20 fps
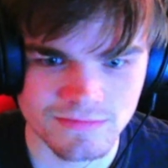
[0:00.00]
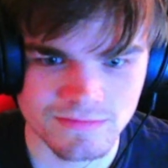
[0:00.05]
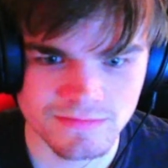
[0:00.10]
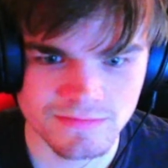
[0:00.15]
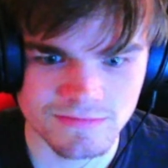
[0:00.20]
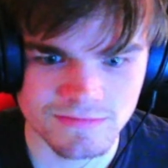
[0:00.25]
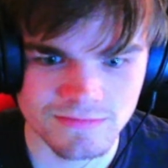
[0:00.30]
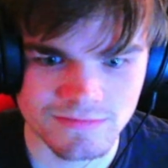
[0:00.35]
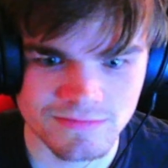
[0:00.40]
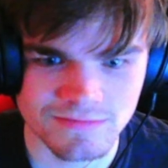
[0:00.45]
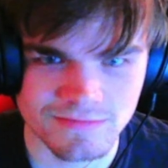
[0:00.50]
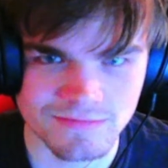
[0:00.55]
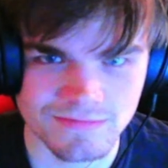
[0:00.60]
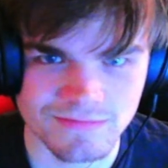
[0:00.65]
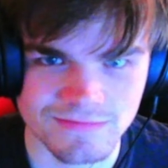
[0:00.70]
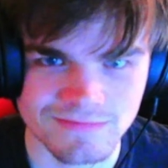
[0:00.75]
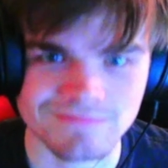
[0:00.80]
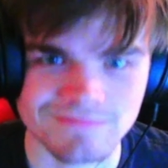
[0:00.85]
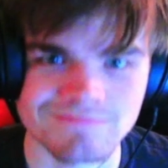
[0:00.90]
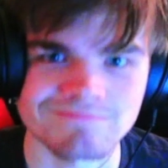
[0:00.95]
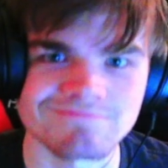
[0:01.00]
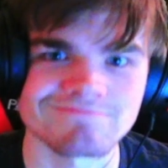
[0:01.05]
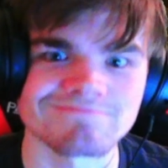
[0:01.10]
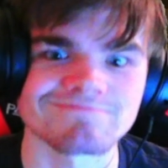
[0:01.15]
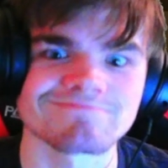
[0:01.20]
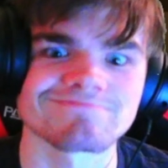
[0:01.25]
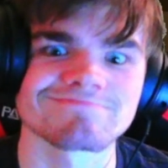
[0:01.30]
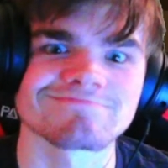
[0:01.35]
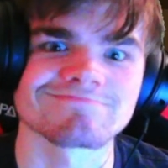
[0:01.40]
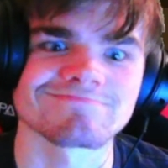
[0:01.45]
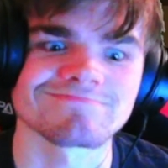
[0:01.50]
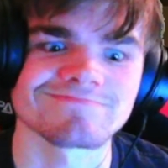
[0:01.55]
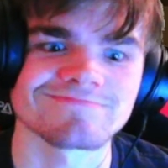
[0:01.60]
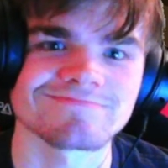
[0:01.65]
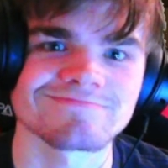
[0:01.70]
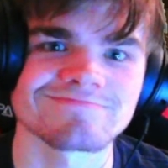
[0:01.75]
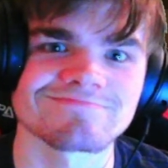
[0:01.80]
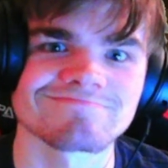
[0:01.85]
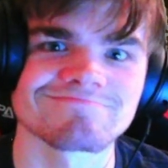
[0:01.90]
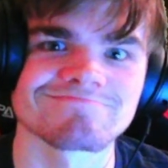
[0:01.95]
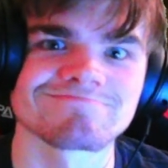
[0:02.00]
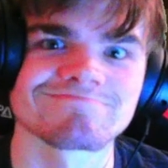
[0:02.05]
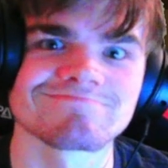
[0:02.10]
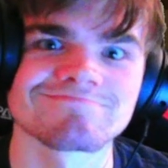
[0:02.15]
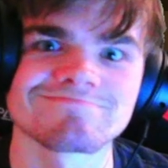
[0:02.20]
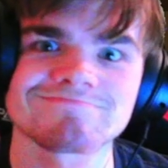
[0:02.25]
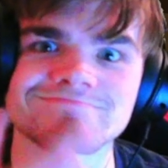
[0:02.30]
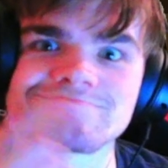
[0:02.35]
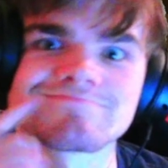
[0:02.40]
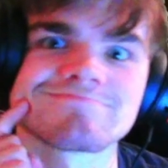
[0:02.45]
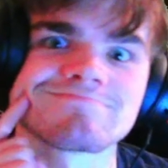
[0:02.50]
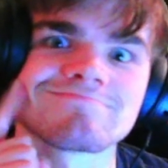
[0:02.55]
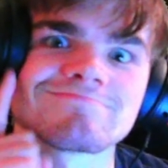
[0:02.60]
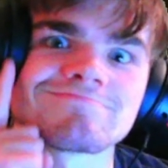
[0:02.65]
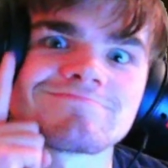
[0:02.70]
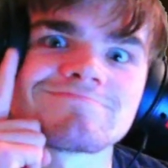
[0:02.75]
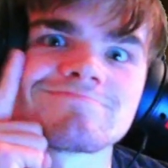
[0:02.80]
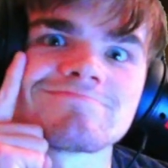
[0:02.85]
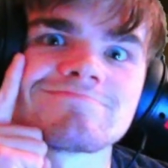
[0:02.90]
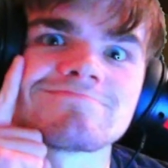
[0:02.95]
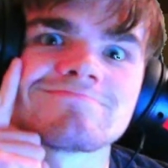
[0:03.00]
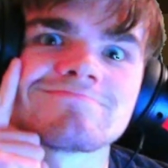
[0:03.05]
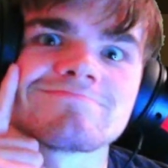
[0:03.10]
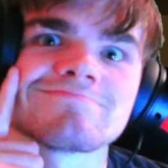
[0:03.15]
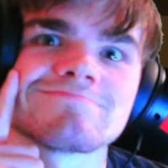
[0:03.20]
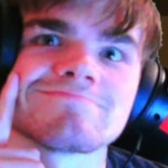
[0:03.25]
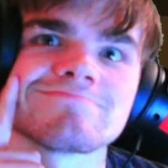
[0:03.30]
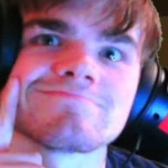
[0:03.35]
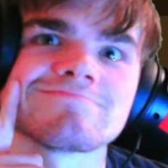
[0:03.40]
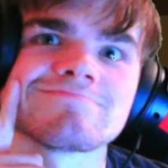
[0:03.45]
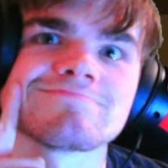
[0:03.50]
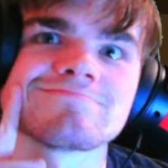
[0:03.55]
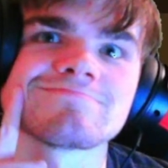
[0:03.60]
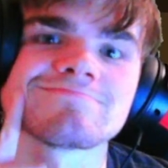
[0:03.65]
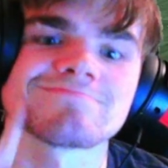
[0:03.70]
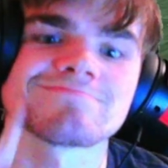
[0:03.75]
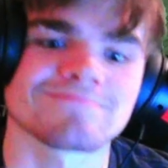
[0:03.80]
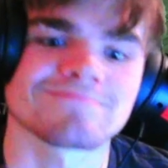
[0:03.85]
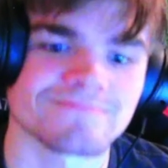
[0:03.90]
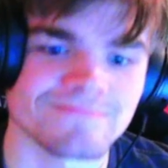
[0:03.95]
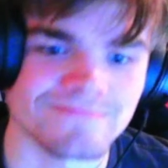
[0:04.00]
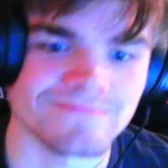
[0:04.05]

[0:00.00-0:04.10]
No one is speaking in this clip.